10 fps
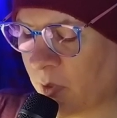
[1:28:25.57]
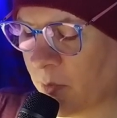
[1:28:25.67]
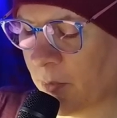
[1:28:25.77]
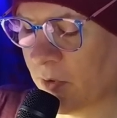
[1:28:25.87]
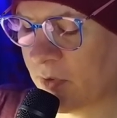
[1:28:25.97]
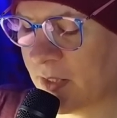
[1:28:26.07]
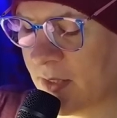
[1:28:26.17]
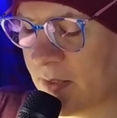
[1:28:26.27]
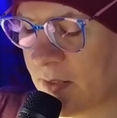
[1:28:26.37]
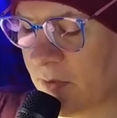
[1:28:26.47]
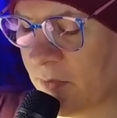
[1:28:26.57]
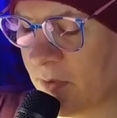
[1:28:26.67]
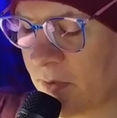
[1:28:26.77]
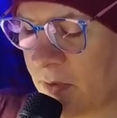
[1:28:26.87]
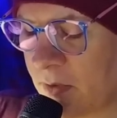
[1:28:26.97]
both tentative,
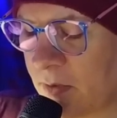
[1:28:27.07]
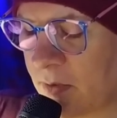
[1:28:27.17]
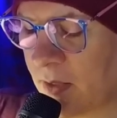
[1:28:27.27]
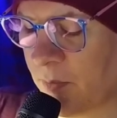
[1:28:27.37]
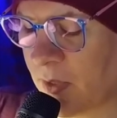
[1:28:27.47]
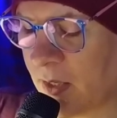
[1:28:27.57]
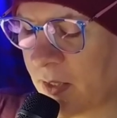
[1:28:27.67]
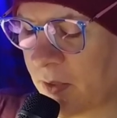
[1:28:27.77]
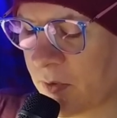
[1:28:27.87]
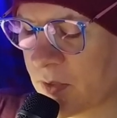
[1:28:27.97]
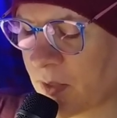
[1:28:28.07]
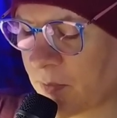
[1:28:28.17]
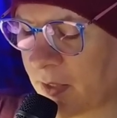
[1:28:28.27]
embarking on something